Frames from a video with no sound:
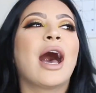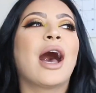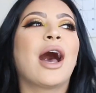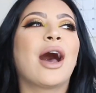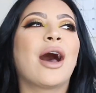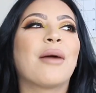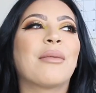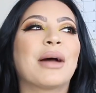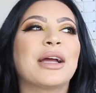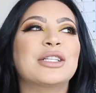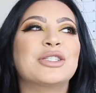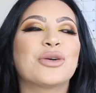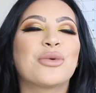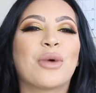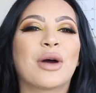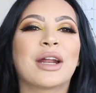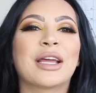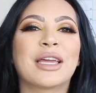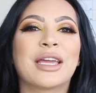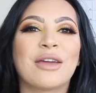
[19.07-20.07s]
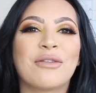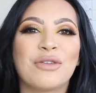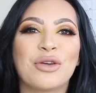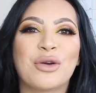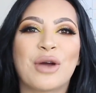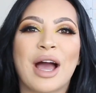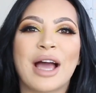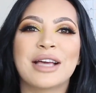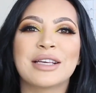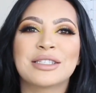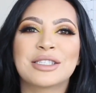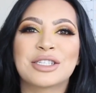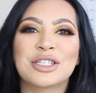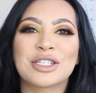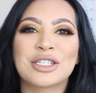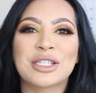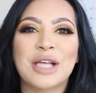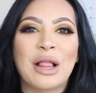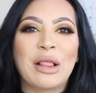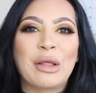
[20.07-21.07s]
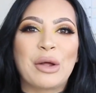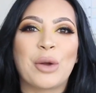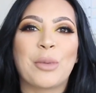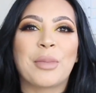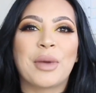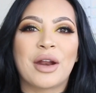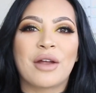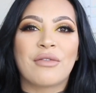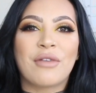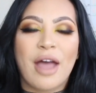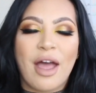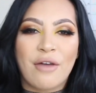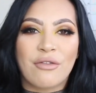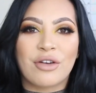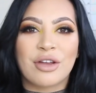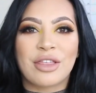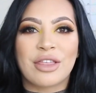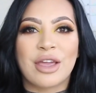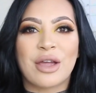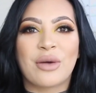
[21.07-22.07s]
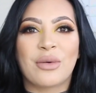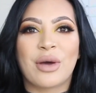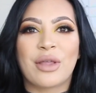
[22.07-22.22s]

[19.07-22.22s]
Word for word: Um, I do want to give you guys just a little bit of everything,